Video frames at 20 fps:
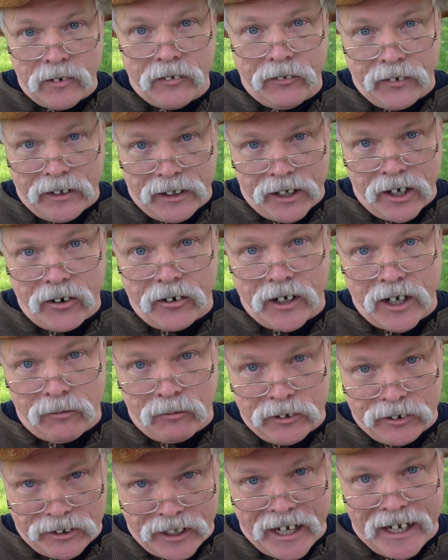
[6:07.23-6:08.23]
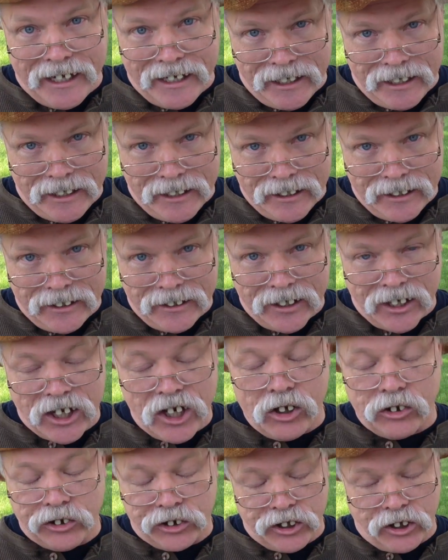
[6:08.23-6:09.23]
if you know what I'm saying. The
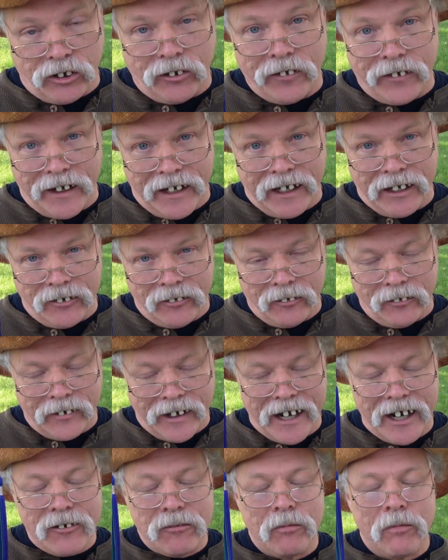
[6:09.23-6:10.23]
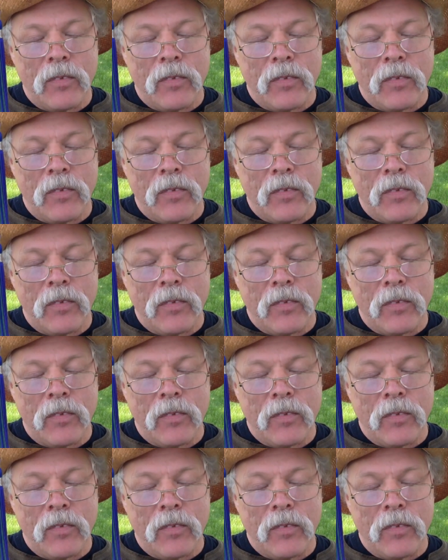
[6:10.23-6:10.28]
cultural thing. Right.